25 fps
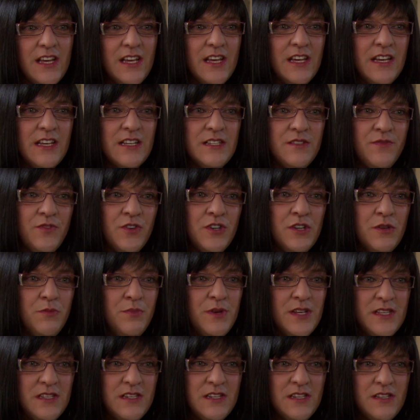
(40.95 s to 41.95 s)
is for the
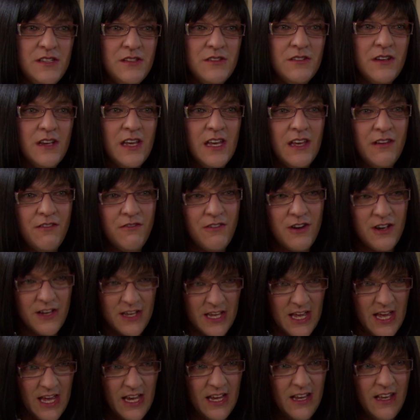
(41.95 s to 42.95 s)
business to keep
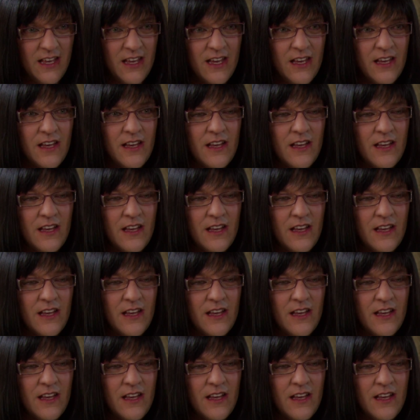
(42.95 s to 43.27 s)
working